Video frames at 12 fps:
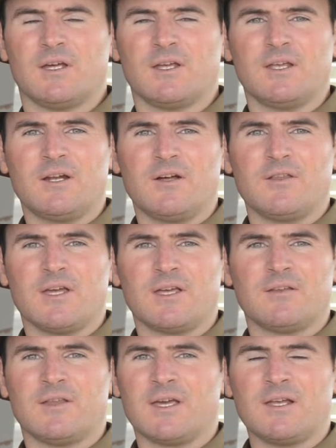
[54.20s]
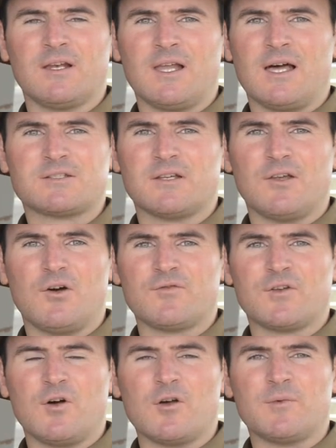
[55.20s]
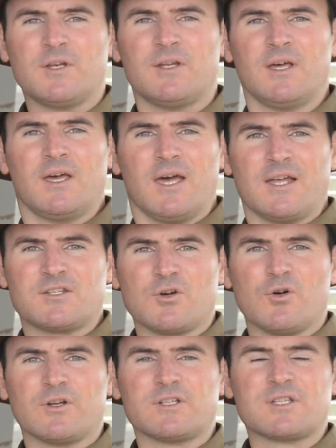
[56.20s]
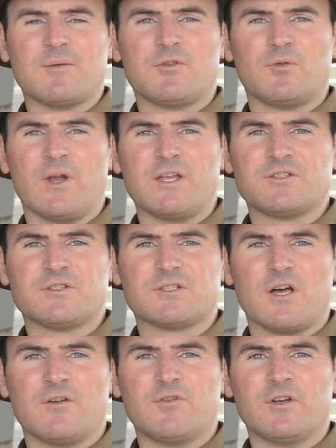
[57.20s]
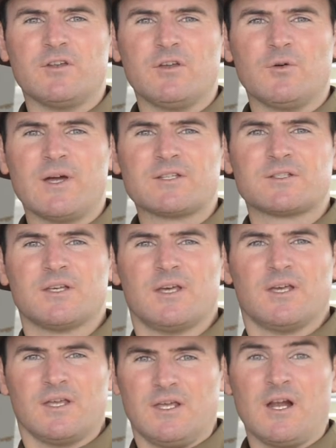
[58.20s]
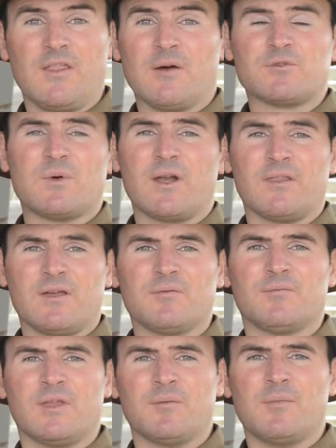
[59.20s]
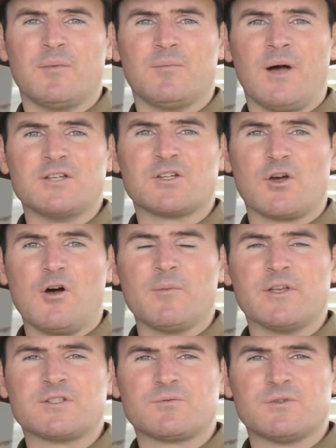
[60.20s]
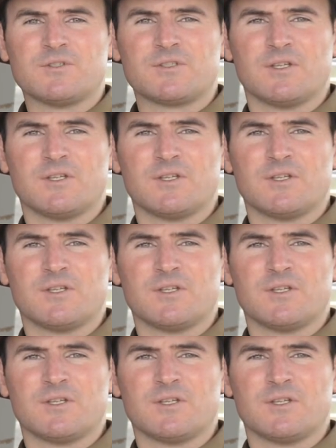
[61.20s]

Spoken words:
They're going to last a lifetime, and talking to some of the ranchers over in the US, that was one of their major comments, was